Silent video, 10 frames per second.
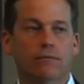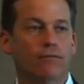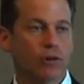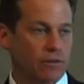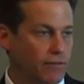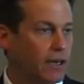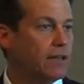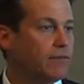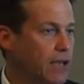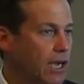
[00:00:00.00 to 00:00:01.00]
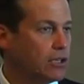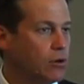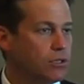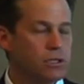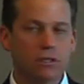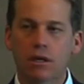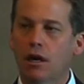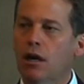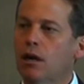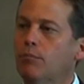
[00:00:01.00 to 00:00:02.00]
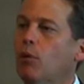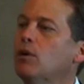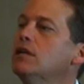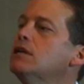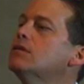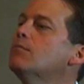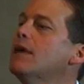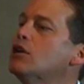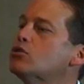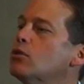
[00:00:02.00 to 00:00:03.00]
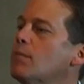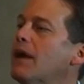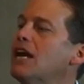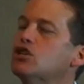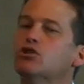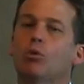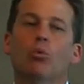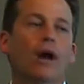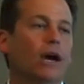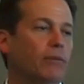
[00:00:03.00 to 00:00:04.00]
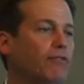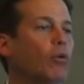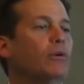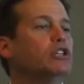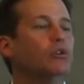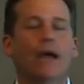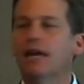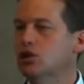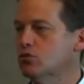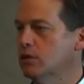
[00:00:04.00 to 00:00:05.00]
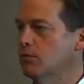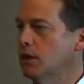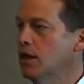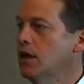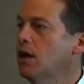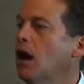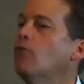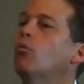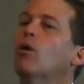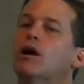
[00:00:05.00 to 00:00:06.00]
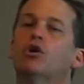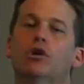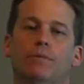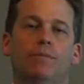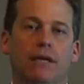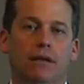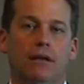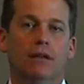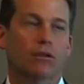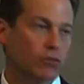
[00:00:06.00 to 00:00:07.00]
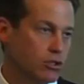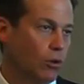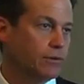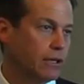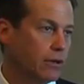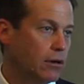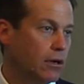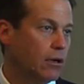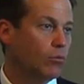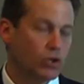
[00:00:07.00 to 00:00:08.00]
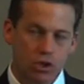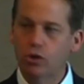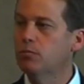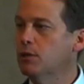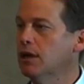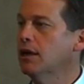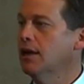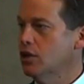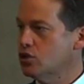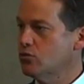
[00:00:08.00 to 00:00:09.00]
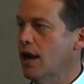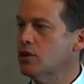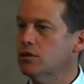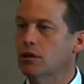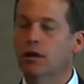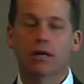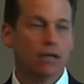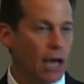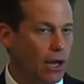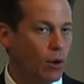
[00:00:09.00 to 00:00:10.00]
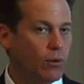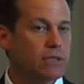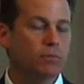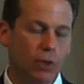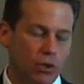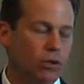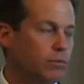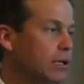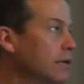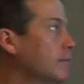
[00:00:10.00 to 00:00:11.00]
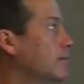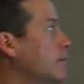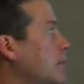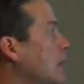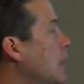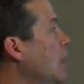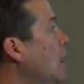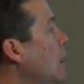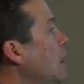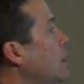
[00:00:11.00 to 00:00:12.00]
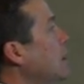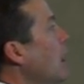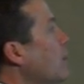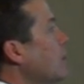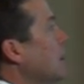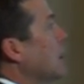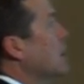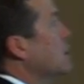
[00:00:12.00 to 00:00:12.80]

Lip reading: for a definitive diagnosis, but we need to make sure the patient's aware before we do any treatment of what could be the result here, which could be an extraction. Not always, but could be. The other thing